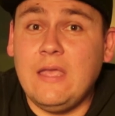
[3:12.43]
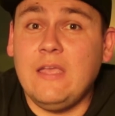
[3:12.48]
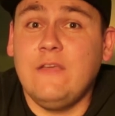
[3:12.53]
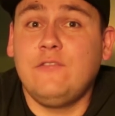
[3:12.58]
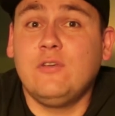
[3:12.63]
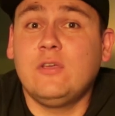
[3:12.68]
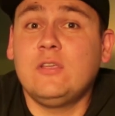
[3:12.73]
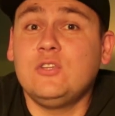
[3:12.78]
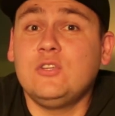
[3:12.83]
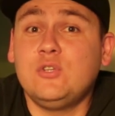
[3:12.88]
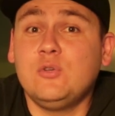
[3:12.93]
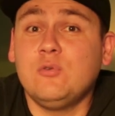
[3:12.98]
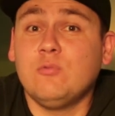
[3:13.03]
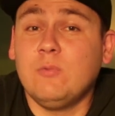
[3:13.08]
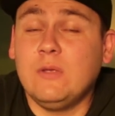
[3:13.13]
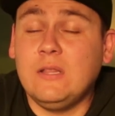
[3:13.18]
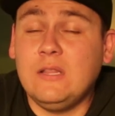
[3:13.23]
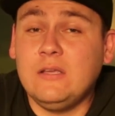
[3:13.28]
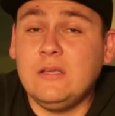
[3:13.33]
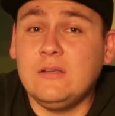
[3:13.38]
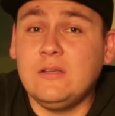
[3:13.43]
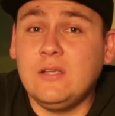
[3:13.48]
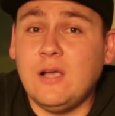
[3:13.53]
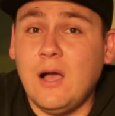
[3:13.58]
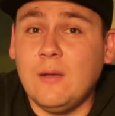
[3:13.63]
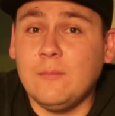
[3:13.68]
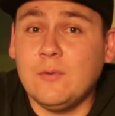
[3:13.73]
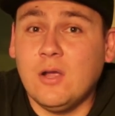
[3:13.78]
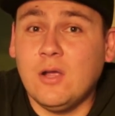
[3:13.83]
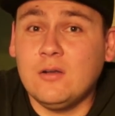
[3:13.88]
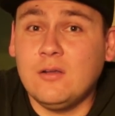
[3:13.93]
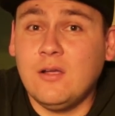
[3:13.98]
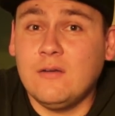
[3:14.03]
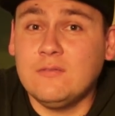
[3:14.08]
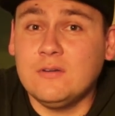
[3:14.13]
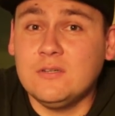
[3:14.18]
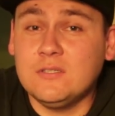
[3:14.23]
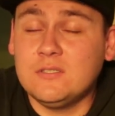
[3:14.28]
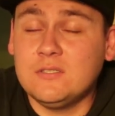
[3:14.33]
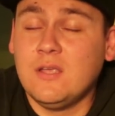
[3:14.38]
If you can shoot really good comp card
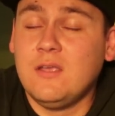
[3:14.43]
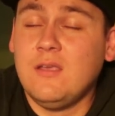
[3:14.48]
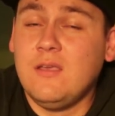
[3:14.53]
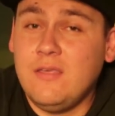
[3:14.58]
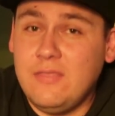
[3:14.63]
covers,